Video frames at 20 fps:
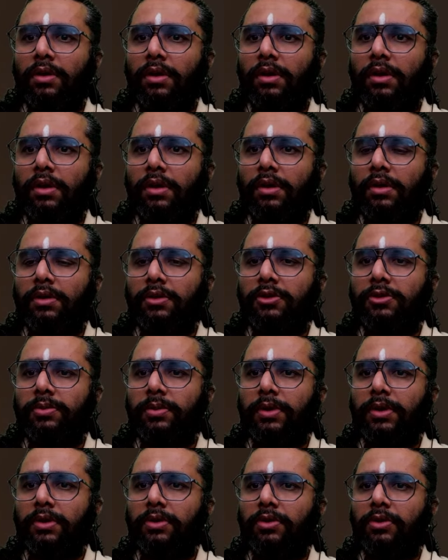Can raise
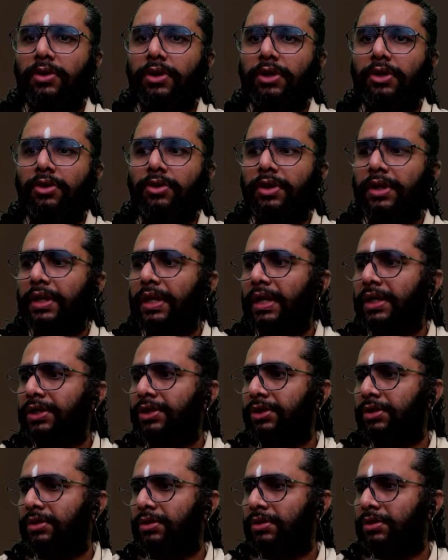by going to
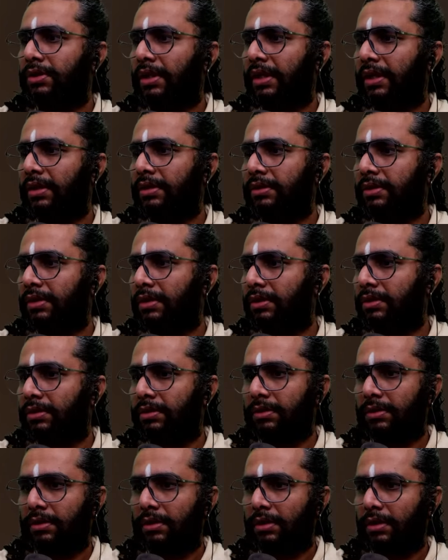reactions. Thanks,
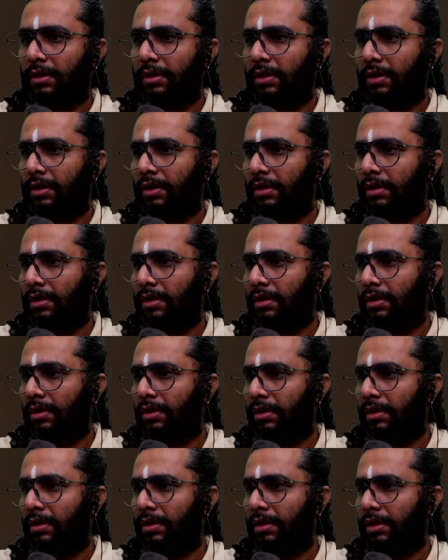guys.
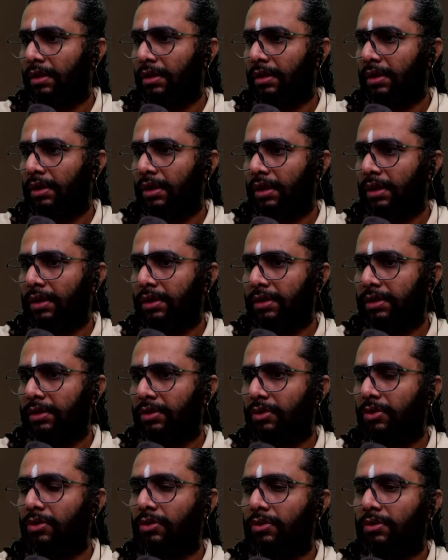React.
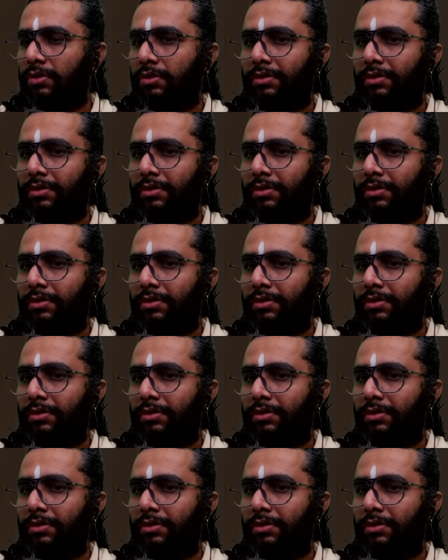Oh.